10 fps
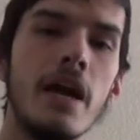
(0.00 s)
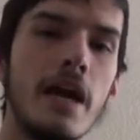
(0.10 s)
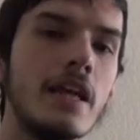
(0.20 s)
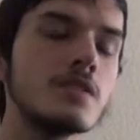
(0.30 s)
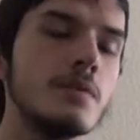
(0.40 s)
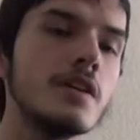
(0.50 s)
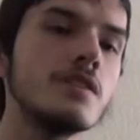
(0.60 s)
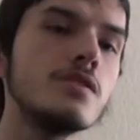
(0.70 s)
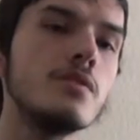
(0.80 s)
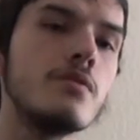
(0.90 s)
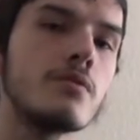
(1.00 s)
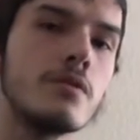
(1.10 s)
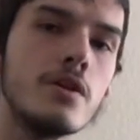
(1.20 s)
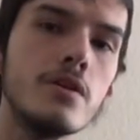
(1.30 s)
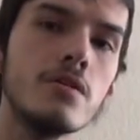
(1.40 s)
And that's because your
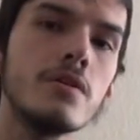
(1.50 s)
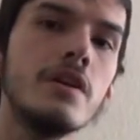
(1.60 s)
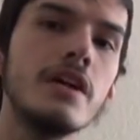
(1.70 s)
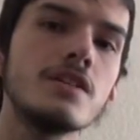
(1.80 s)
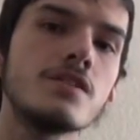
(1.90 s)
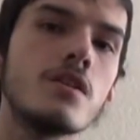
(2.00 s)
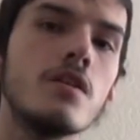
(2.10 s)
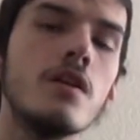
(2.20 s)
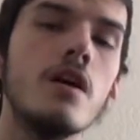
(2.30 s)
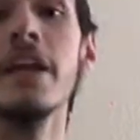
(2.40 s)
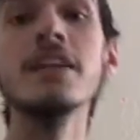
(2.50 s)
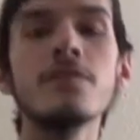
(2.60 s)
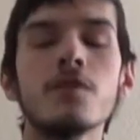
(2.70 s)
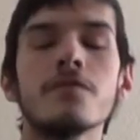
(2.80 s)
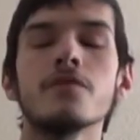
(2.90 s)
neural connections are
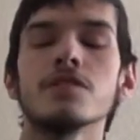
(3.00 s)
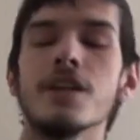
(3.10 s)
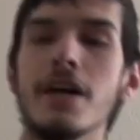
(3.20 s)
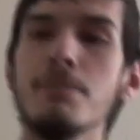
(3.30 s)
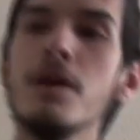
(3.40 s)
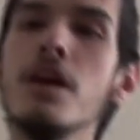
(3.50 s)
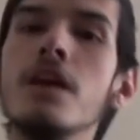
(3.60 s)
connecting for the first time.